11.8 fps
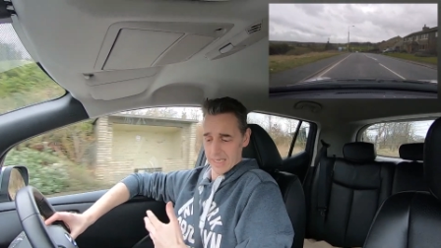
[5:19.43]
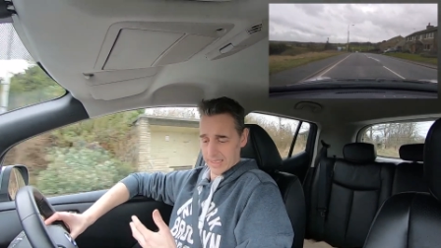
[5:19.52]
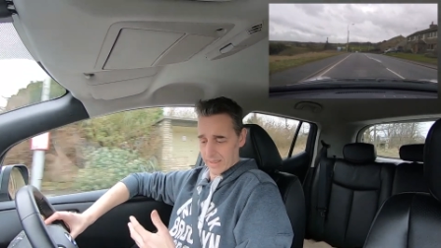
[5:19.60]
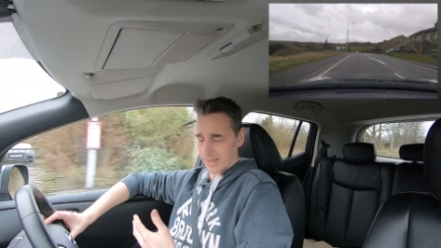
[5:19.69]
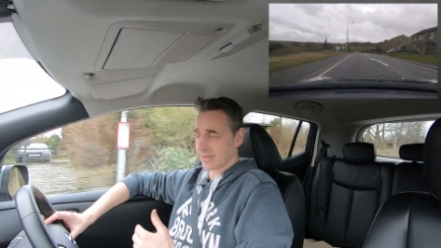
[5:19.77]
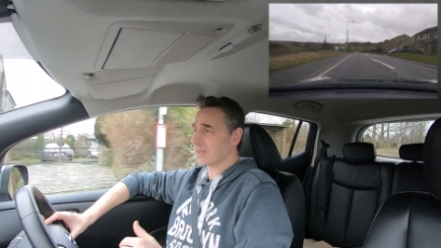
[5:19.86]

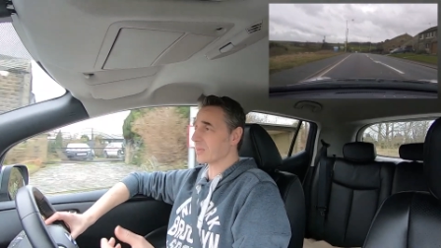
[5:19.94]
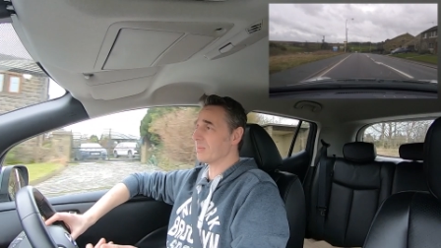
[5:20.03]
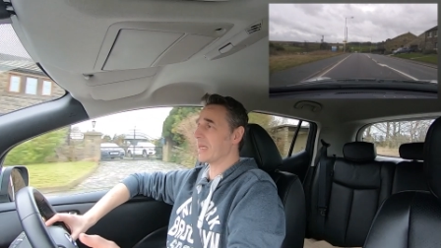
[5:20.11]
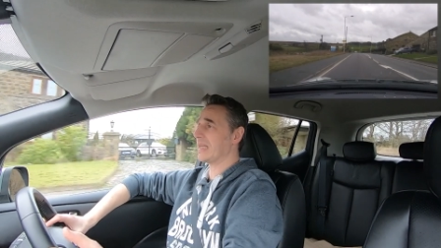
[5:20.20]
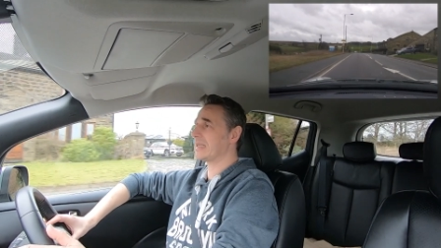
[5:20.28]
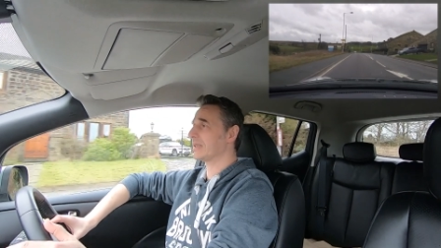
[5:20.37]
Now that doesn't
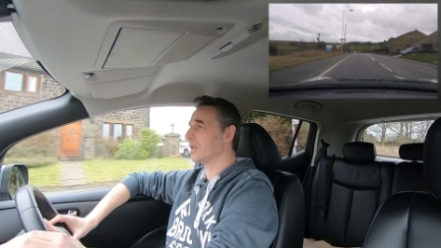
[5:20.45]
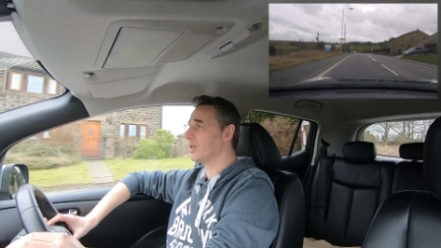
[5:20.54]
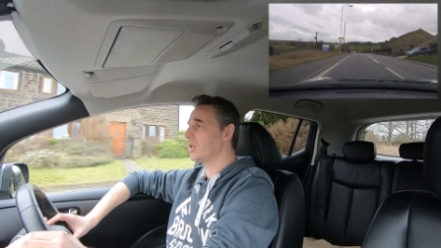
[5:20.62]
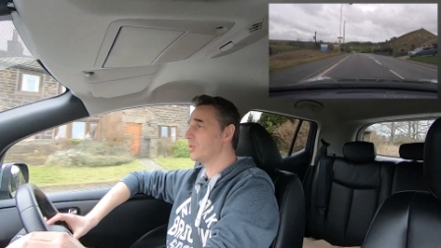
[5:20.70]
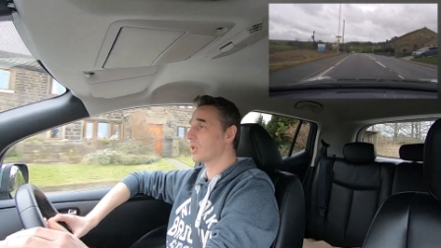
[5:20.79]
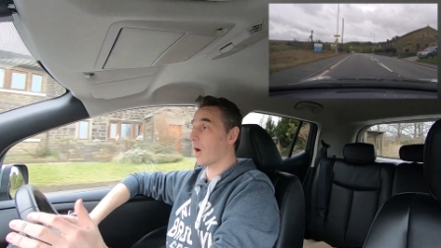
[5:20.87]
mean
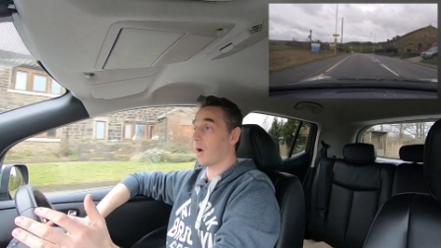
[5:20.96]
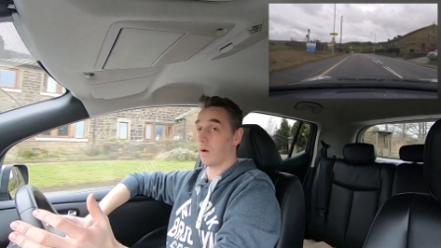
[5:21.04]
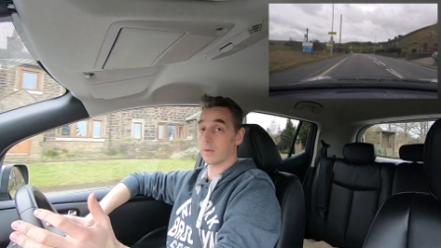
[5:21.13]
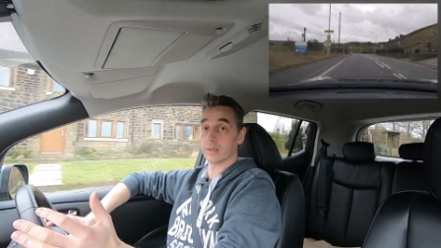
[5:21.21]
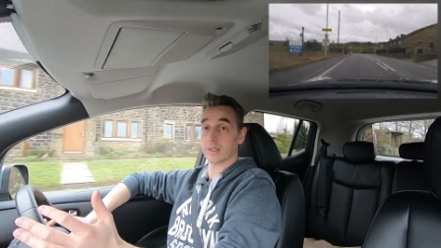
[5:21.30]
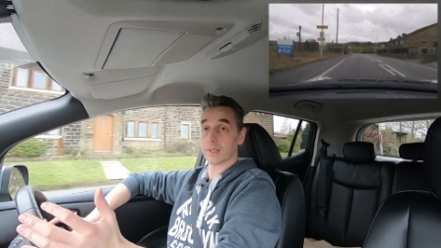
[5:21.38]
that you
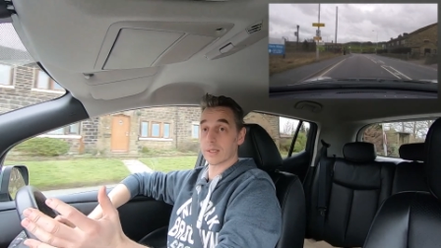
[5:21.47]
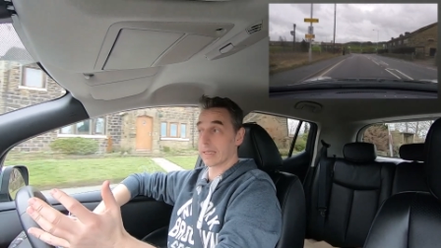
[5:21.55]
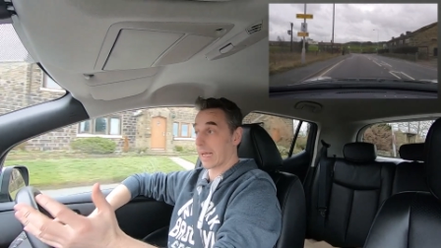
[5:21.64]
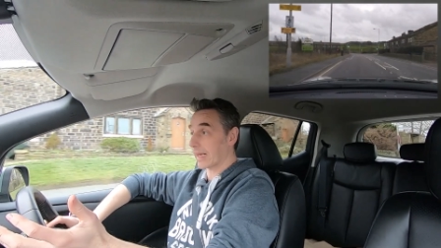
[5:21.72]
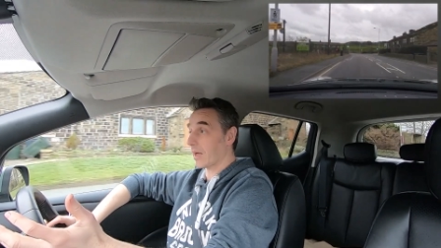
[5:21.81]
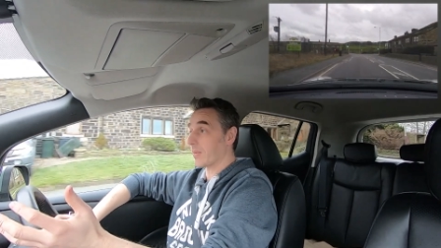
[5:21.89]
can't
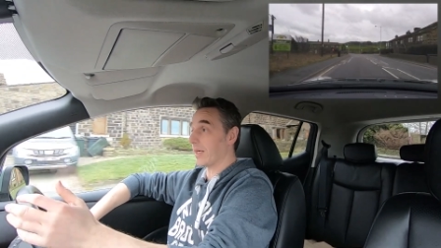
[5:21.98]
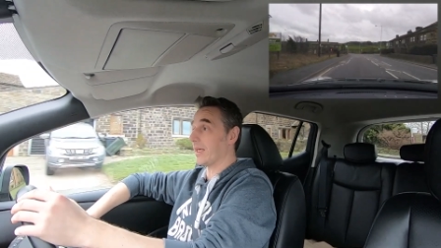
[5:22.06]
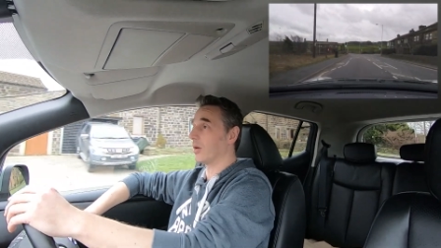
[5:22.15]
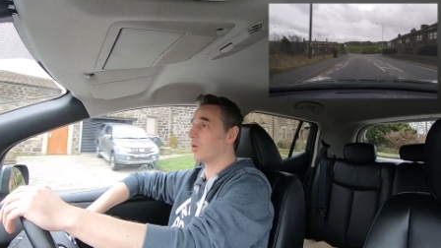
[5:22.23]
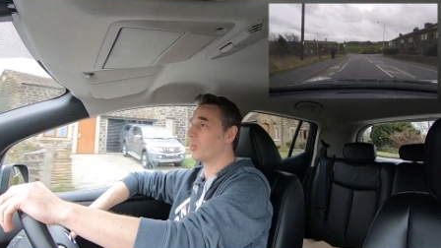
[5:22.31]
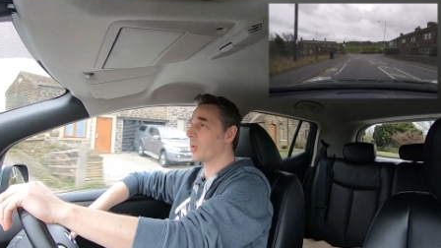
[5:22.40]
get up the
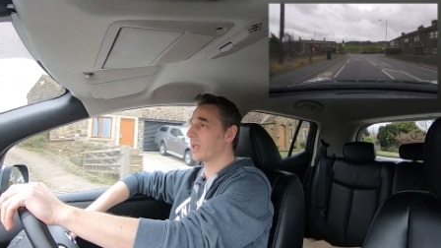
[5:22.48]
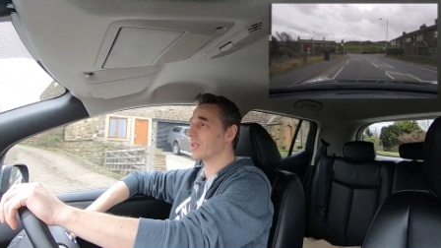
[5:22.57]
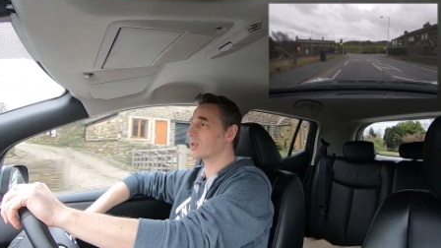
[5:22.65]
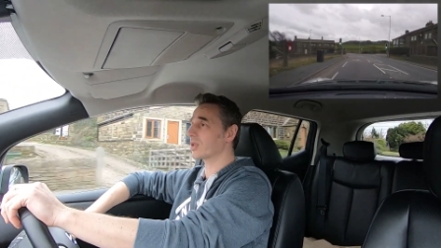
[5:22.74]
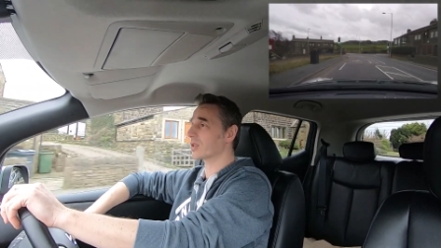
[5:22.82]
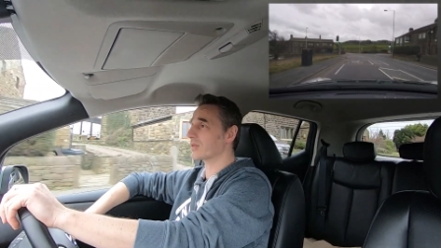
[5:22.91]
hill, but it
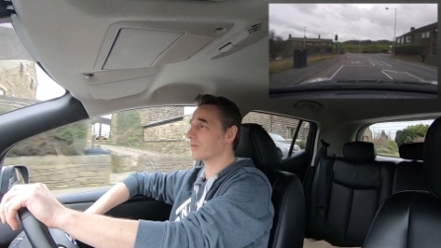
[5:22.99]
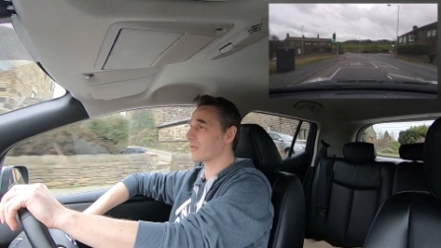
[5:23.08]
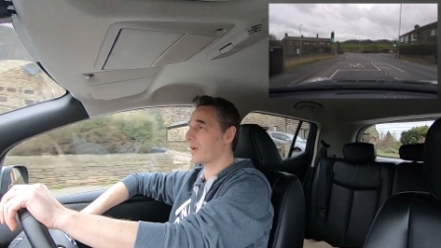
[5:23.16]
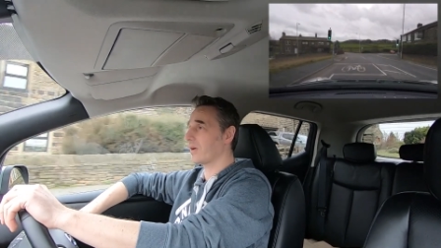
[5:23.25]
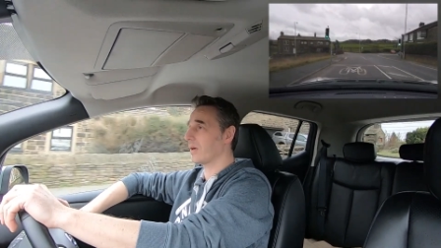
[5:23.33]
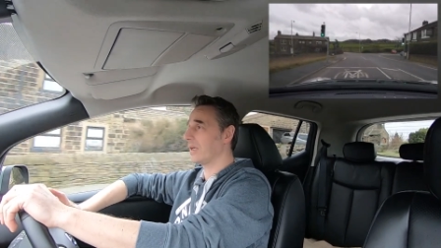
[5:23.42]
just
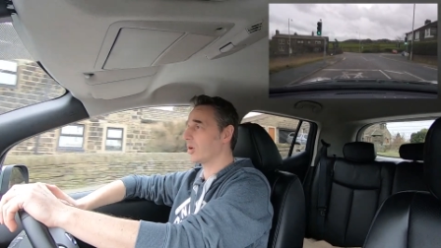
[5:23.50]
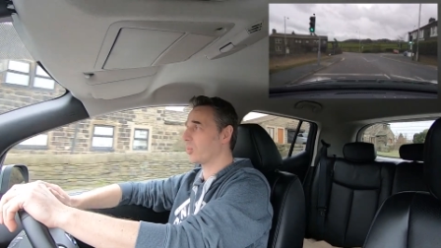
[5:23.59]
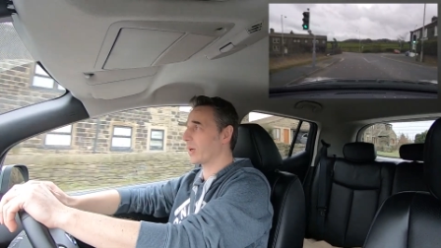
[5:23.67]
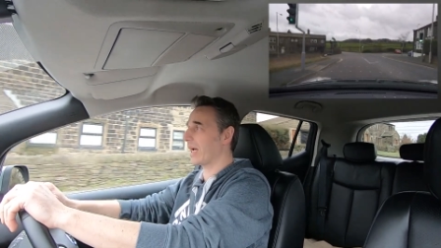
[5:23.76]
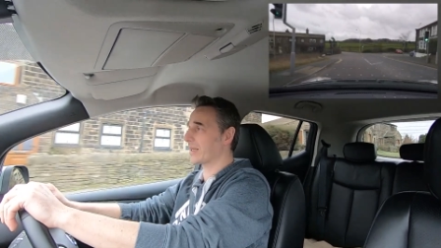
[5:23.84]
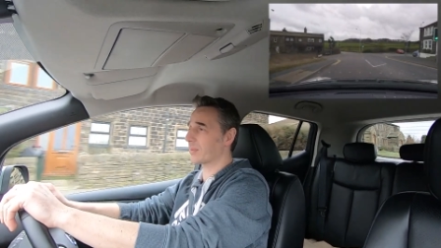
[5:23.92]
felt a little
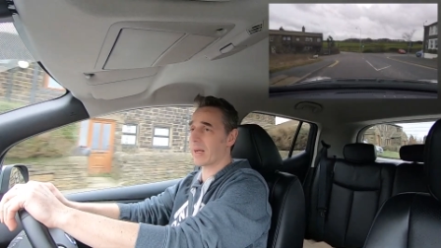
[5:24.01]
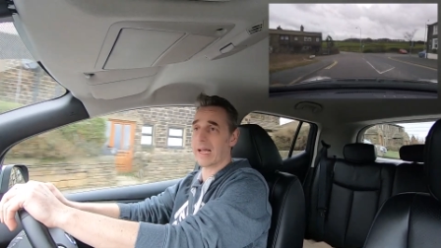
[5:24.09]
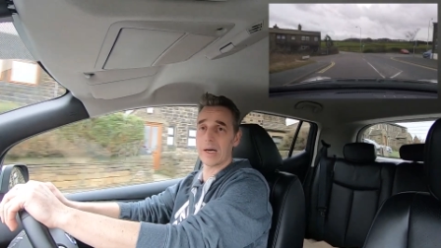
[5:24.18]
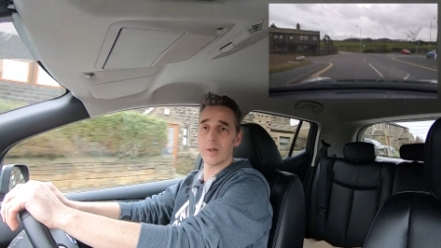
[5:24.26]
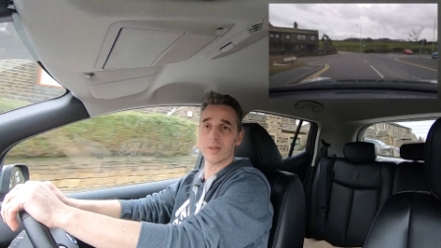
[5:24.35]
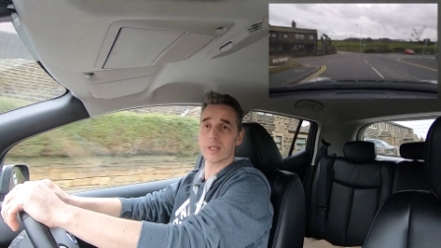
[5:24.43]
bit
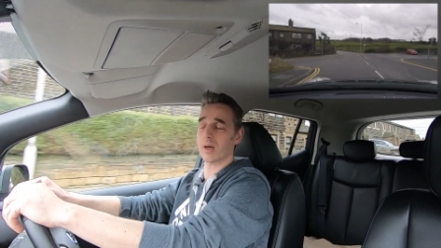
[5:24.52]
underpowered.